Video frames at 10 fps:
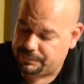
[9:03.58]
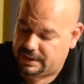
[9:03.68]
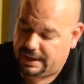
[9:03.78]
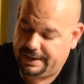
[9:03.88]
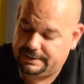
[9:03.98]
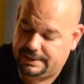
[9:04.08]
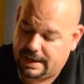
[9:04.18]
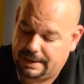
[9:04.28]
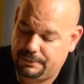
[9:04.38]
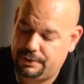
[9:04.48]

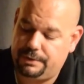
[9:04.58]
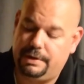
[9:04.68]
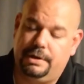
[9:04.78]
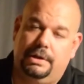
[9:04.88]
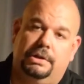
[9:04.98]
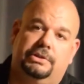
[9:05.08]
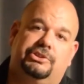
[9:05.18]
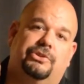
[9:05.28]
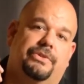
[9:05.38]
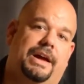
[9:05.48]
ATI mode
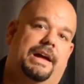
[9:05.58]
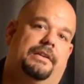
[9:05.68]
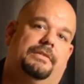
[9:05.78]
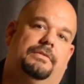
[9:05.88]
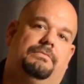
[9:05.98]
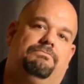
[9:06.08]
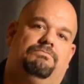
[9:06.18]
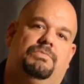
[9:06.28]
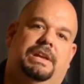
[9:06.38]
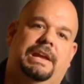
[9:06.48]
so that
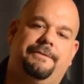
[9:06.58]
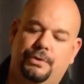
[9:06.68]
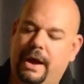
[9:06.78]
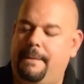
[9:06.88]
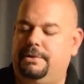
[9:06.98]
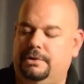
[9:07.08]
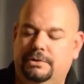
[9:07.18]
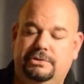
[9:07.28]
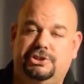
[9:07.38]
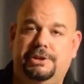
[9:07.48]
if you happen to
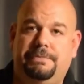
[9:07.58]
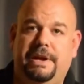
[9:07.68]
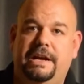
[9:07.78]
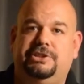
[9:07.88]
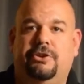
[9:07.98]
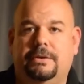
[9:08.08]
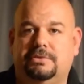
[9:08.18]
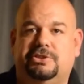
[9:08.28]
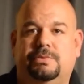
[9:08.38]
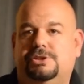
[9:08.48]
lose GPS, you're
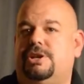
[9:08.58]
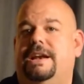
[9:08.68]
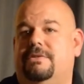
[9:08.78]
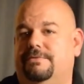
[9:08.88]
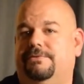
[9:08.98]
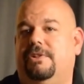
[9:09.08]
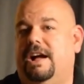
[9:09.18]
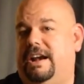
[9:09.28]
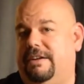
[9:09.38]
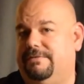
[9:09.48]
able to switch that out and
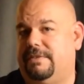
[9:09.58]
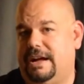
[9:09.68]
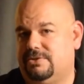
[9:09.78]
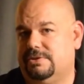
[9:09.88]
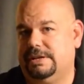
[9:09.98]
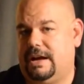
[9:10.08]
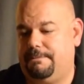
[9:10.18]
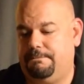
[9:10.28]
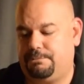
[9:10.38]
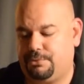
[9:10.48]
fly it. I've actually
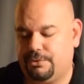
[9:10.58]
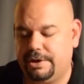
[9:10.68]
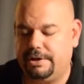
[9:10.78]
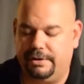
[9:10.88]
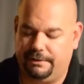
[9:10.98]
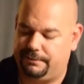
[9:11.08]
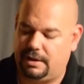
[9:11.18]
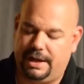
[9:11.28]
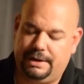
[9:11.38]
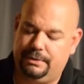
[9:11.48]
gotten pretty good at
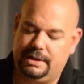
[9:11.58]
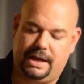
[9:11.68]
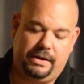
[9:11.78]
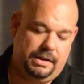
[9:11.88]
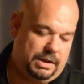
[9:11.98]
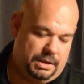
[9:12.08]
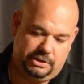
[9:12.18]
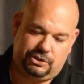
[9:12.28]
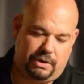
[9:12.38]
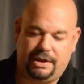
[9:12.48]
flying it with that,
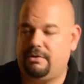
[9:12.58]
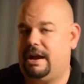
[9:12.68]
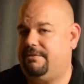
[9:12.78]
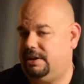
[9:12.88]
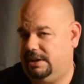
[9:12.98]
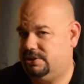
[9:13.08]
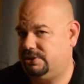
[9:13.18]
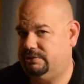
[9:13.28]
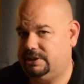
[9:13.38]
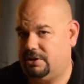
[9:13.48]
so I don't have any
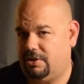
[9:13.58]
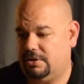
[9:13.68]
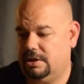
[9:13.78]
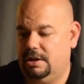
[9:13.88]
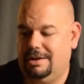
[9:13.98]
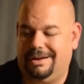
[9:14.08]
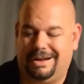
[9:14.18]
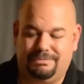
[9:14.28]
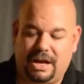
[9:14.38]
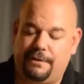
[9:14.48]
issues at all.
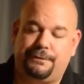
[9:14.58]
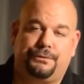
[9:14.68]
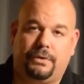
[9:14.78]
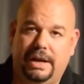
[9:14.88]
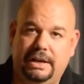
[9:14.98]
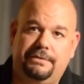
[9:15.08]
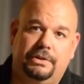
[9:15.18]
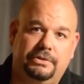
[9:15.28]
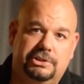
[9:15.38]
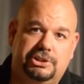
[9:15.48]
I'm not afraid if
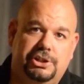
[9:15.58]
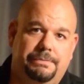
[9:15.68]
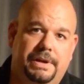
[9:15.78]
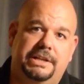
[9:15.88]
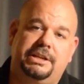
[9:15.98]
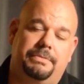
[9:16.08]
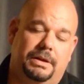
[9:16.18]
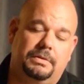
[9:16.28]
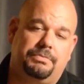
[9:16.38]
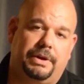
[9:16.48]
it loses GPS, I'll be
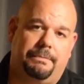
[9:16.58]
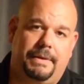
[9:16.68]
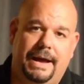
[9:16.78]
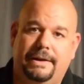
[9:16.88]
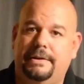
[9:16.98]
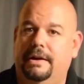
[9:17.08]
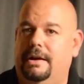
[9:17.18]
able to bring it back.